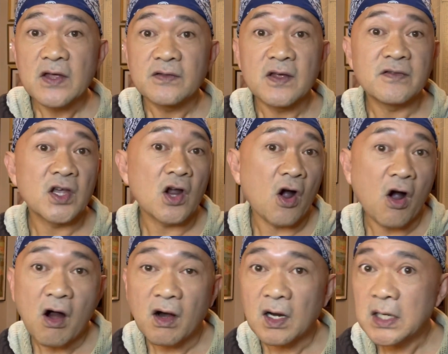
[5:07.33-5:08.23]
than they
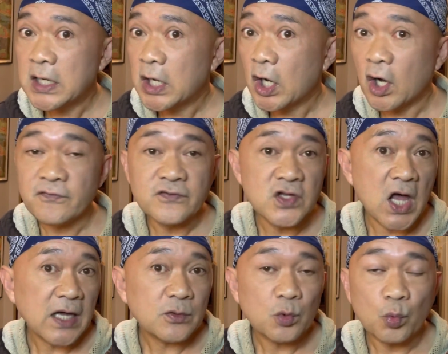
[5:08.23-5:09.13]
are of
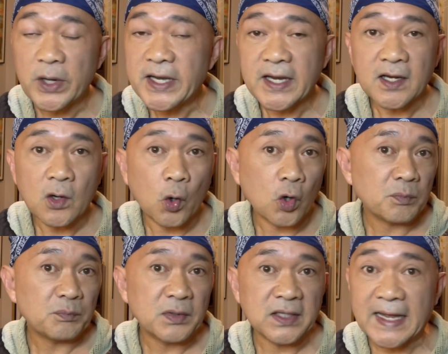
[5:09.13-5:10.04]
not winning or
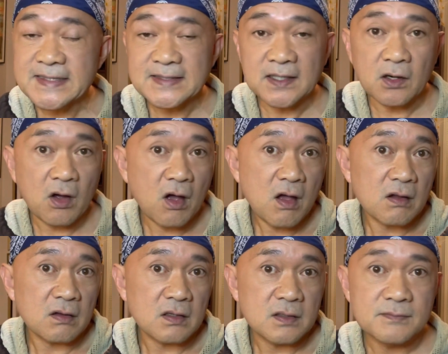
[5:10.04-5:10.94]
placing at
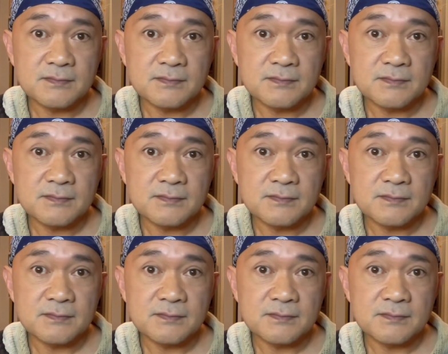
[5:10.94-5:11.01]
all.